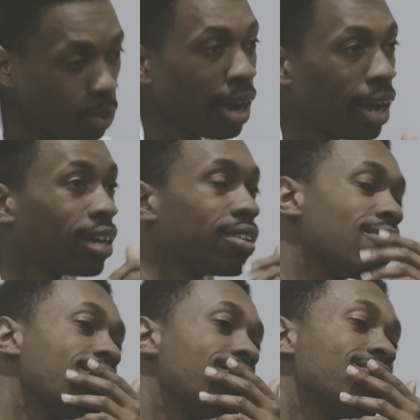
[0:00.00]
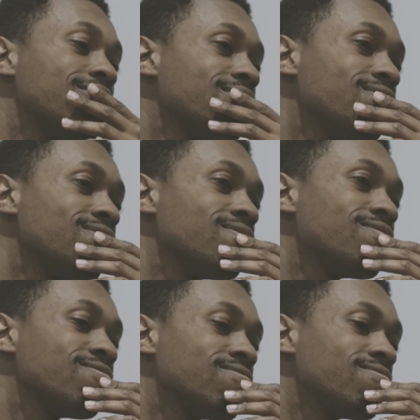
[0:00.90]
Wow.
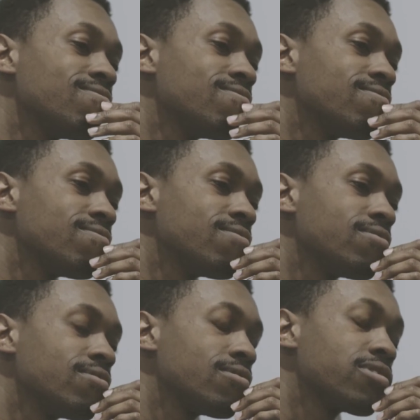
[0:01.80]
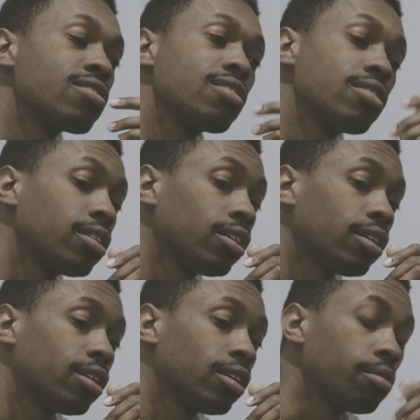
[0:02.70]
What? I
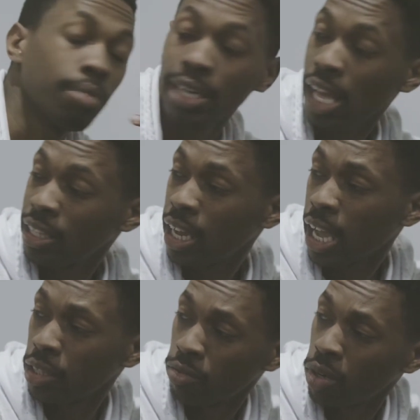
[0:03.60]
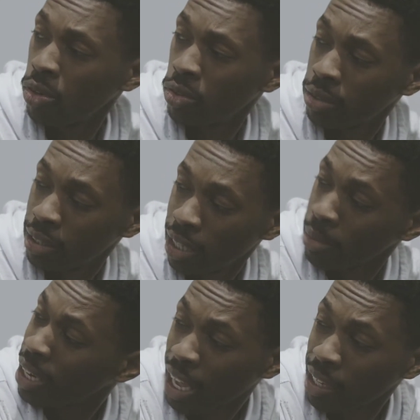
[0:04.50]
mean, now that I got the role, that mean I